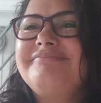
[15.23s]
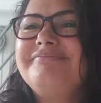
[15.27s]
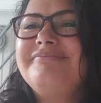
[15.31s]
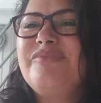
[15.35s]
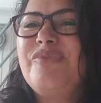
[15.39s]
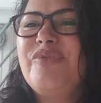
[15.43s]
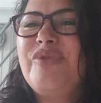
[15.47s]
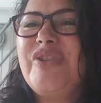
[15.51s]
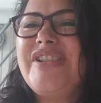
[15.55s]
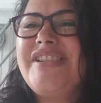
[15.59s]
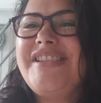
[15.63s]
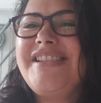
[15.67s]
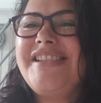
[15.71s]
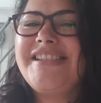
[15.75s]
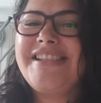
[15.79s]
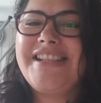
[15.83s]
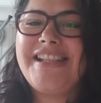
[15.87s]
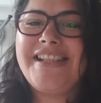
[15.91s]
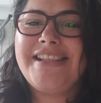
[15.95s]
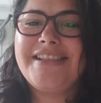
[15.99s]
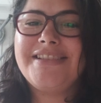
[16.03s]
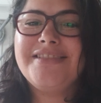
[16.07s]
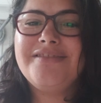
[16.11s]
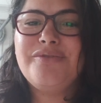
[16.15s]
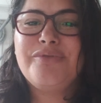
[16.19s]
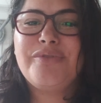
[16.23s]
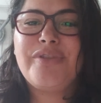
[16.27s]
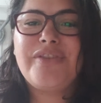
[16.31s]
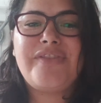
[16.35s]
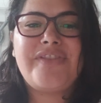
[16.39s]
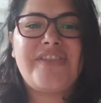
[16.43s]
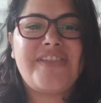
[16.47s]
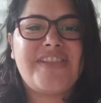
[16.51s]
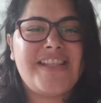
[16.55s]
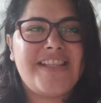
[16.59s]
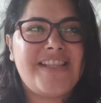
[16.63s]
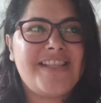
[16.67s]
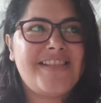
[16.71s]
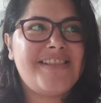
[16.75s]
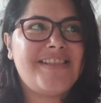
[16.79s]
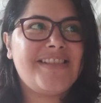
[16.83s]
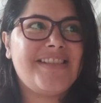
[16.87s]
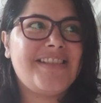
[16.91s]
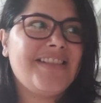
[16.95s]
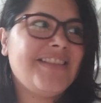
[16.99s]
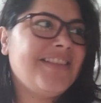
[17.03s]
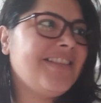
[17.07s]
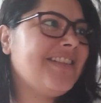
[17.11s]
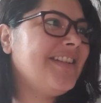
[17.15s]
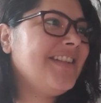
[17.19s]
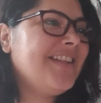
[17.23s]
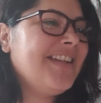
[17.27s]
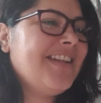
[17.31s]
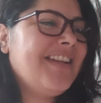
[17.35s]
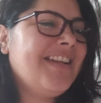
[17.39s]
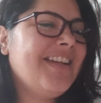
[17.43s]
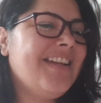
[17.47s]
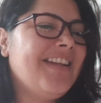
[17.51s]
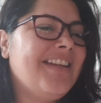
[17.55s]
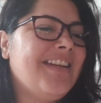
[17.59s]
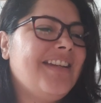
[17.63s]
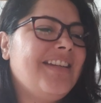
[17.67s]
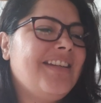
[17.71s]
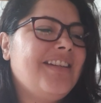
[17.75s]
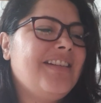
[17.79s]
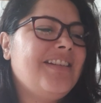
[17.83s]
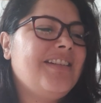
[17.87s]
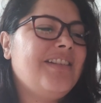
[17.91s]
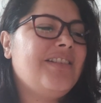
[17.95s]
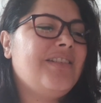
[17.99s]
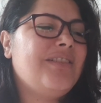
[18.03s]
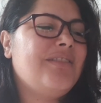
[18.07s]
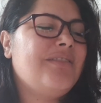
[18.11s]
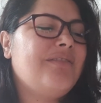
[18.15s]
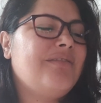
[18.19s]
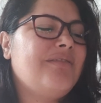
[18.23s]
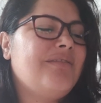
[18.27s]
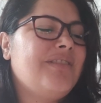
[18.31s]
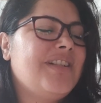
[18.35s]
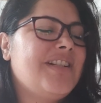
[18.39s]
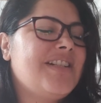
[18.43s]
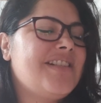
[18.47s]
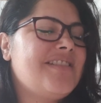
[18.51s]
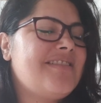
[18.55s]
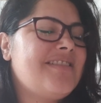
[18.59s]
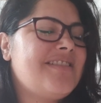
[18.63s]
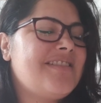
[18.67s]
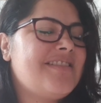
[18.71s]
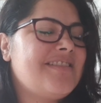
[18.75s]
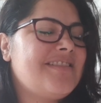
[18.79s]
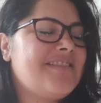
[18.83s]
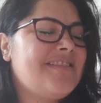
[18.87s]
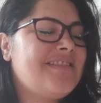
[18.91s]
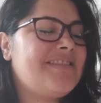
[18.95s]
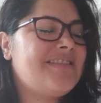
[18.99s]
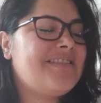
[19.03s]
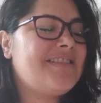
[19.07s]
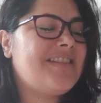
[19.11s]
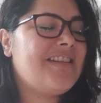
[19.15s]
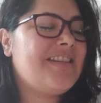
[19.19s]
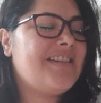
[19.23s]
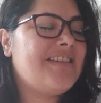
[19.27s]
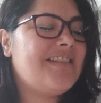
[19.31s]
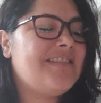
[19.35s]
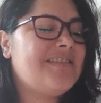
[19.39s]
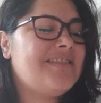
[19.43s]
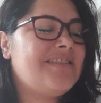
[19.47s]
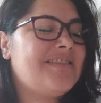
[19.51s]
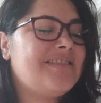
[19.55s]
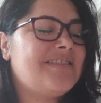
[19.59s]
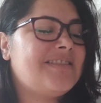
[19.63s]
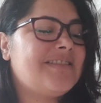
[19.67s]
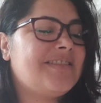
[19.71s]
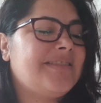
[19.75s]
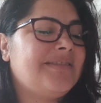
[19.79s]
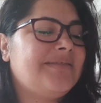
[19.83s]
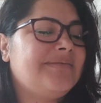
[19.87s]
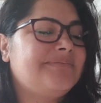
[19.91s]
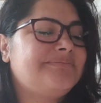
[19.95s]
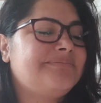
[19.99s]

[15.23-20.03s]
one scene with Cersei where she says